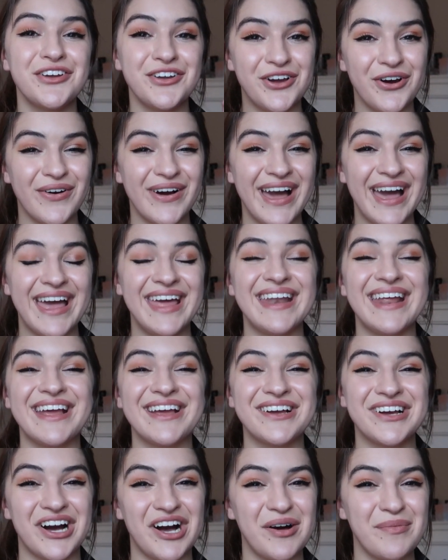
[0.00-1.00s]
go ahead
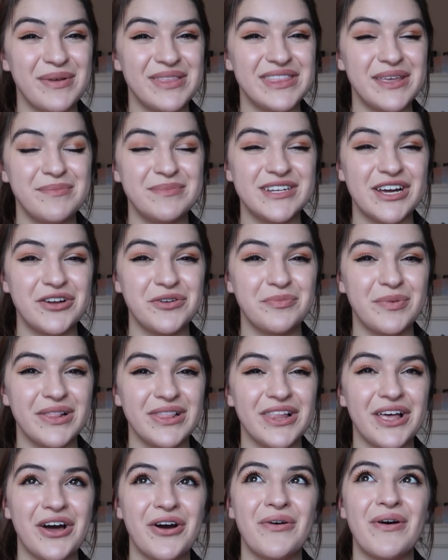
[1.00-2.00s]
and comment them down
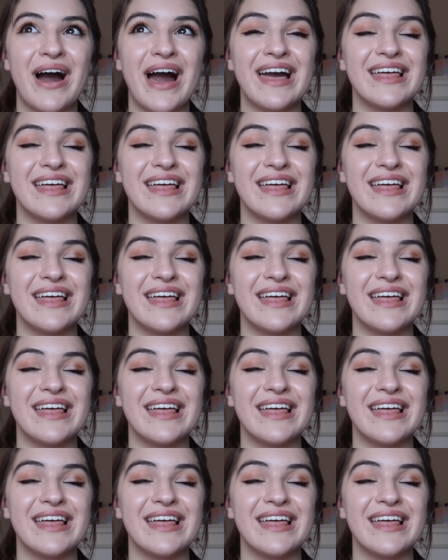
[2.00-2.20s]
below.